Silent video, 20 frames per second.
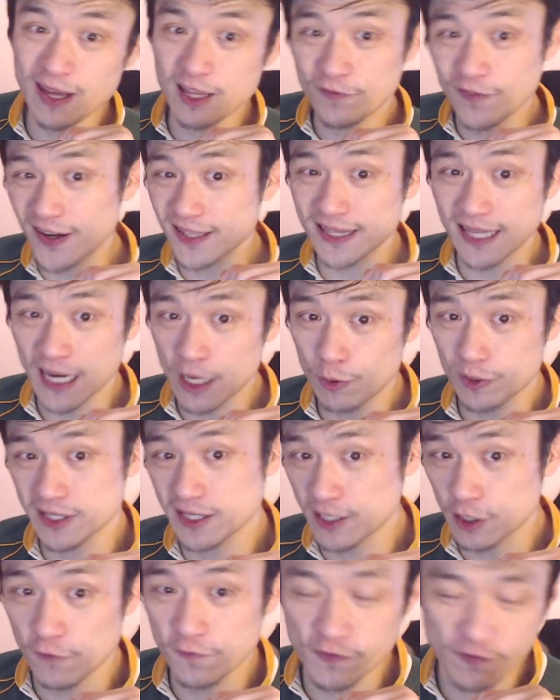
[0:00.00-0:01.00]
the fact that he was
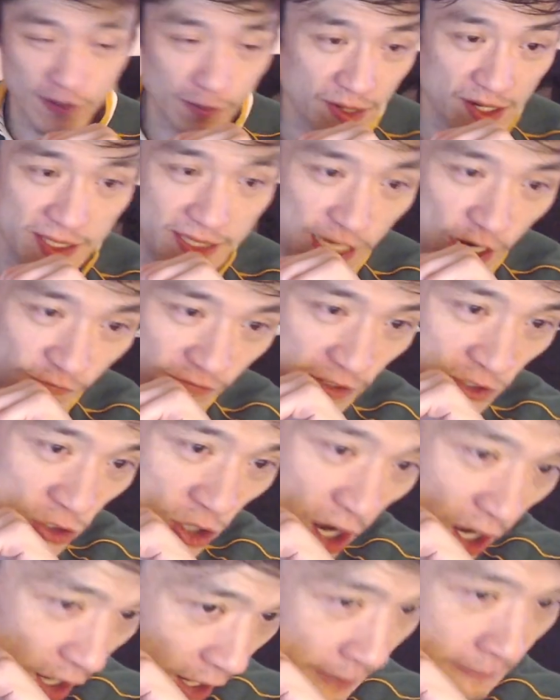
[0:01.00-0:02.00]
still 50 meters out from the
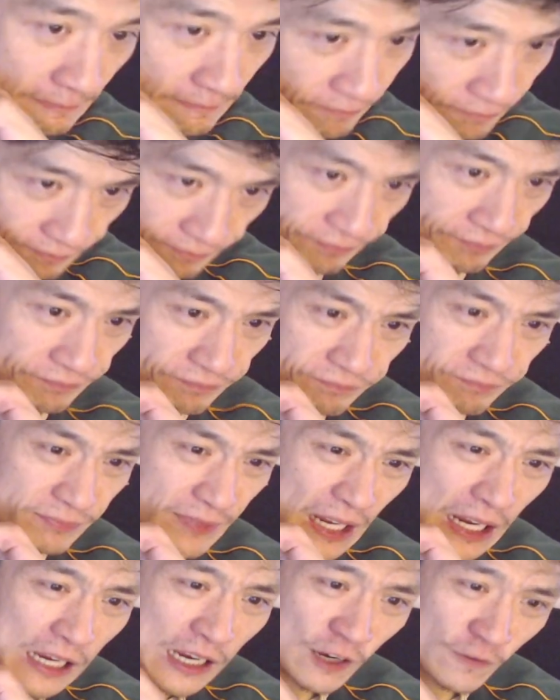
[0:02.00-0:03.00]
try line.
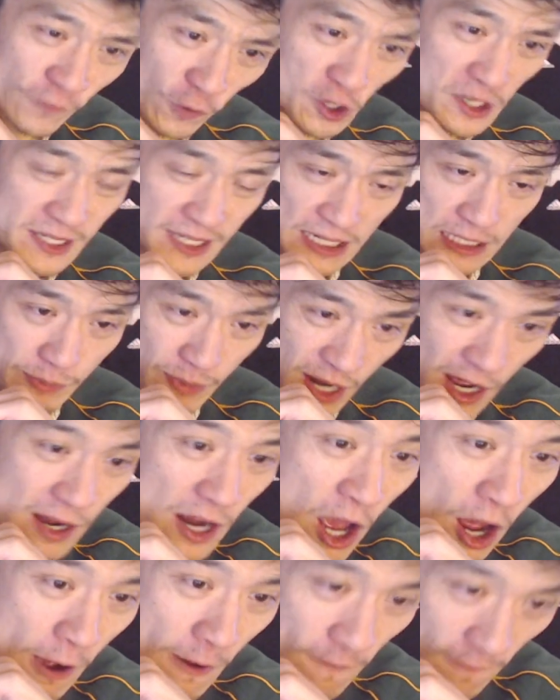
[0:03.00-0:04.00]
46th
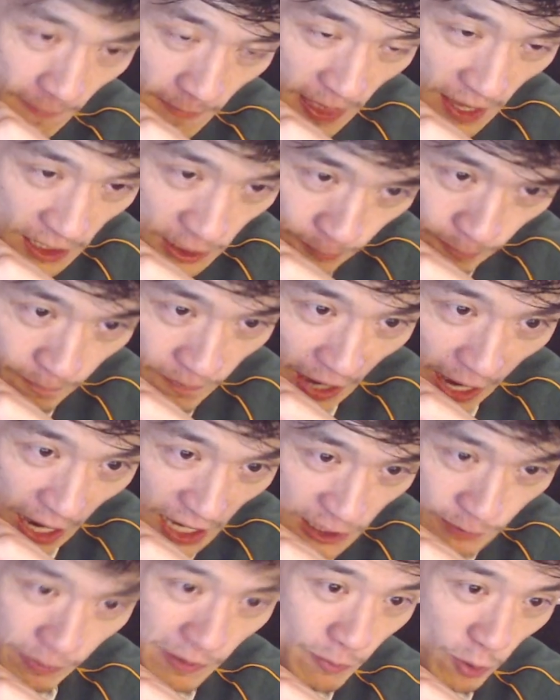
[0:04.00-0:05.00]
minute,
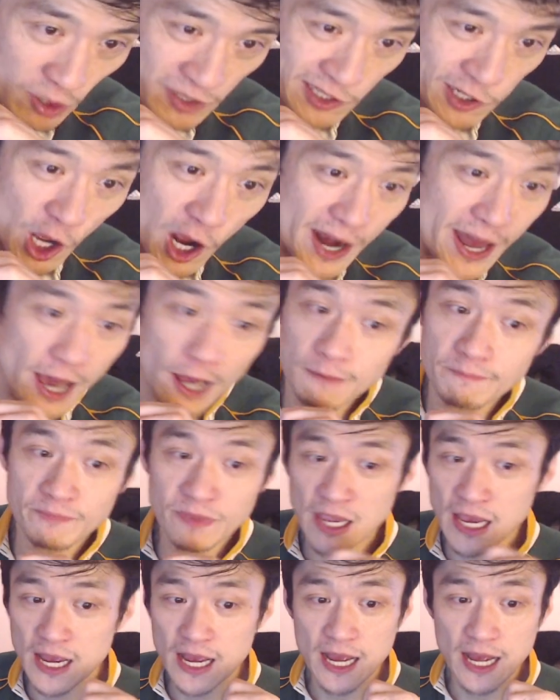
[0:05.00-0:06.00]
Springboks line out.
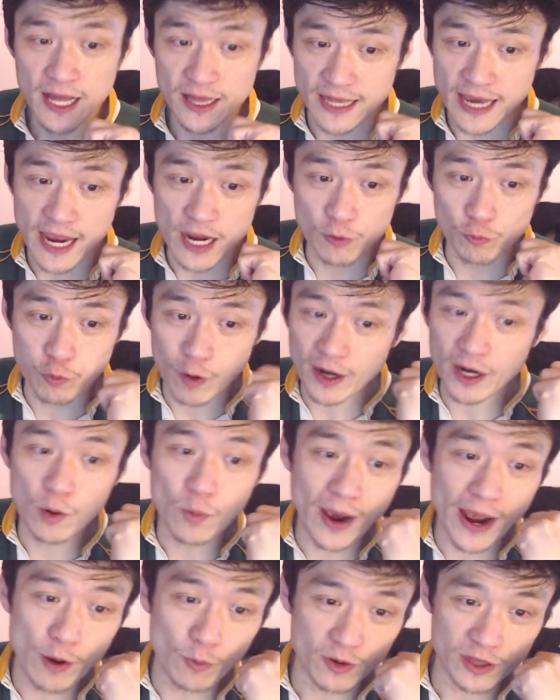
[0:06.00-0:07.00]
They run
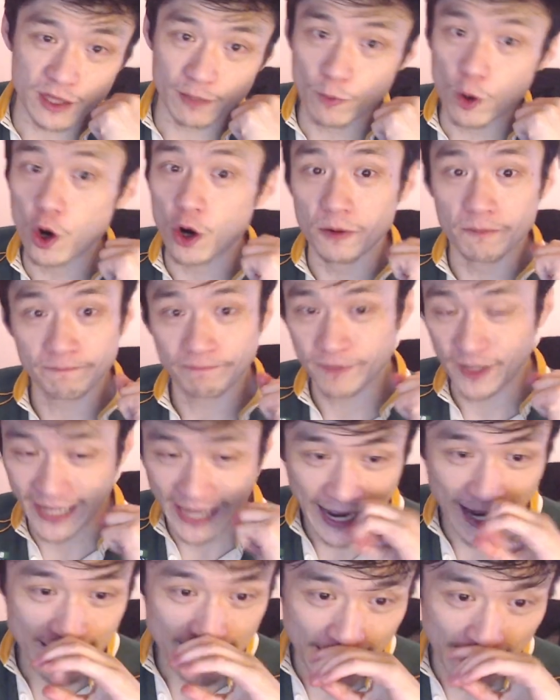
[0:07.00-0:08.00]
away with the ball.
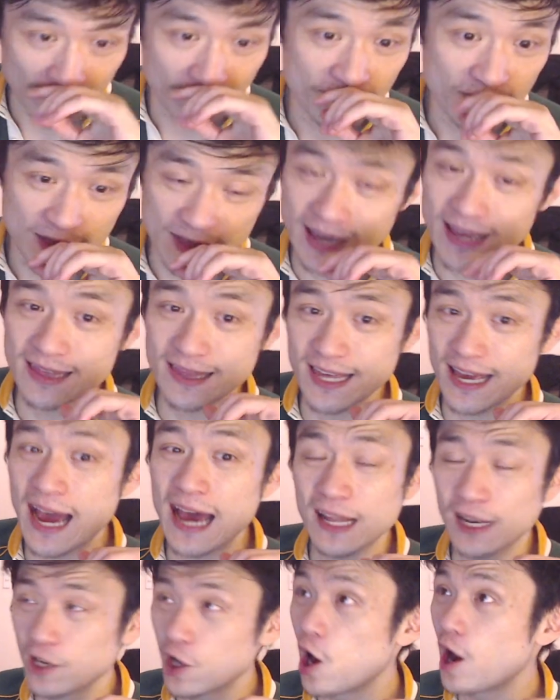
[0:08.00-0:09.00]
Okay, yeah. They had
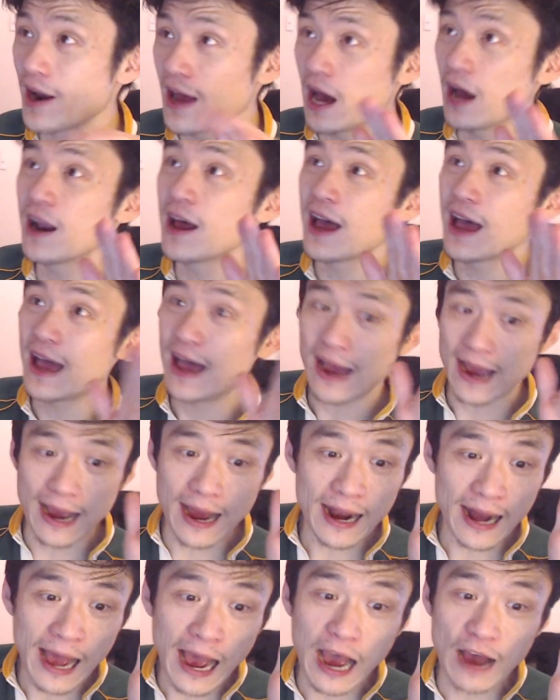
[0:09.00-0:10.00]
a line out
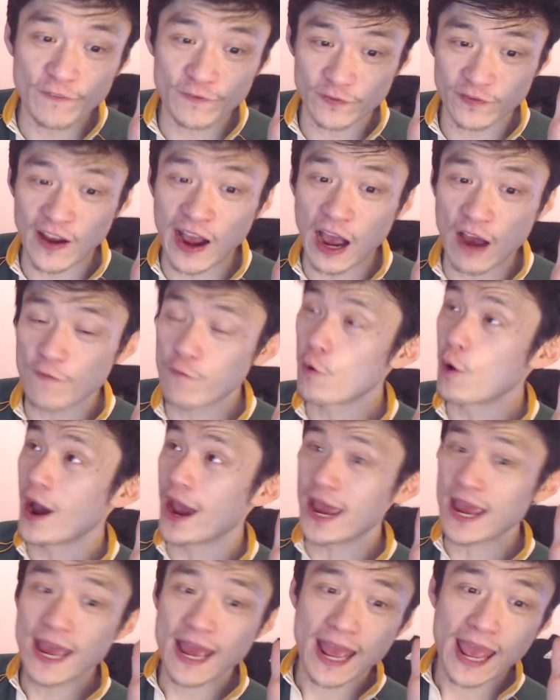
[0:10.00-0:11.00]
at
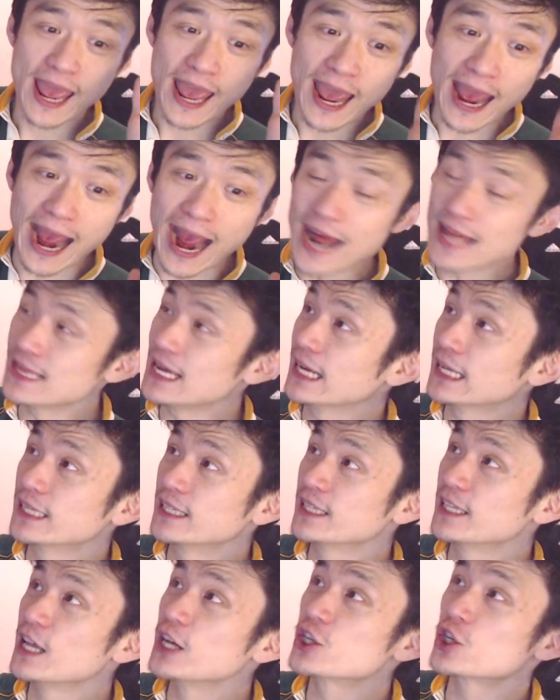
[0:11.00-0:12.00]
halfway, and they
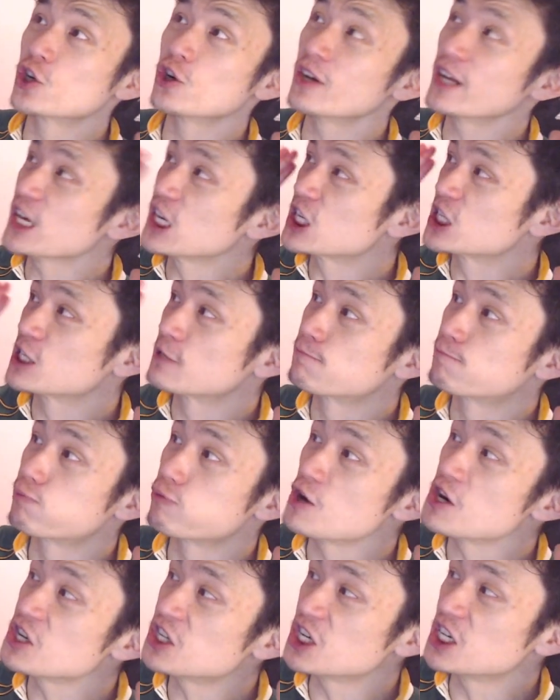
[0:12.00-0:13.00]
literally
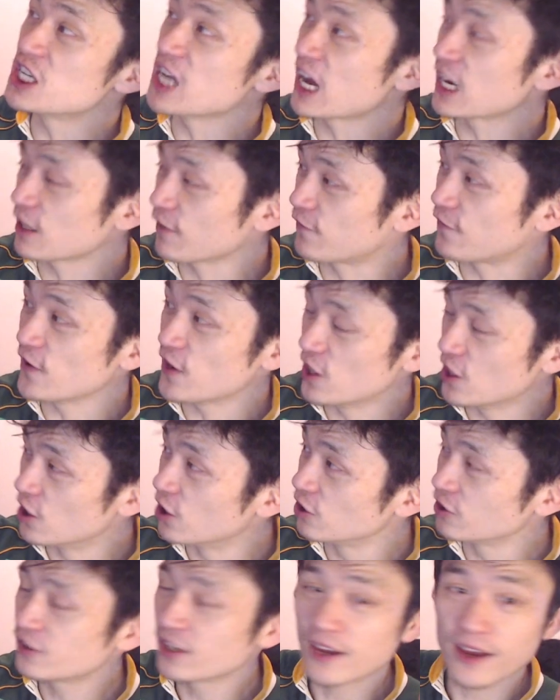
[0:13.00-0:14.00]
sprinted down the
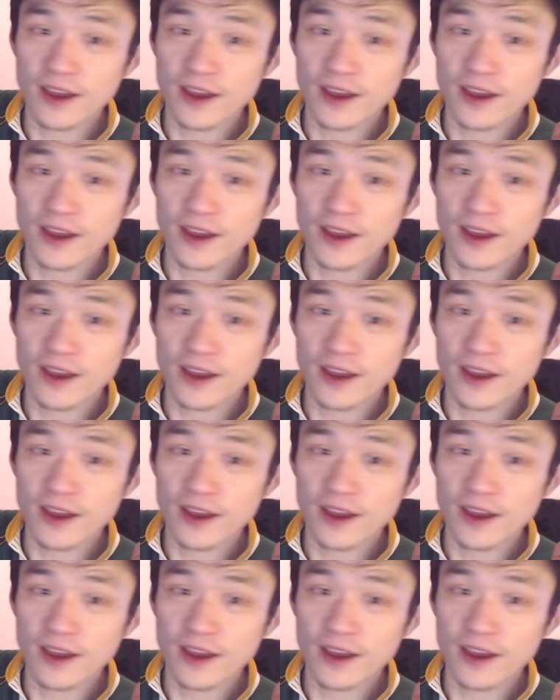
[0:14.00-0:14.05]
field.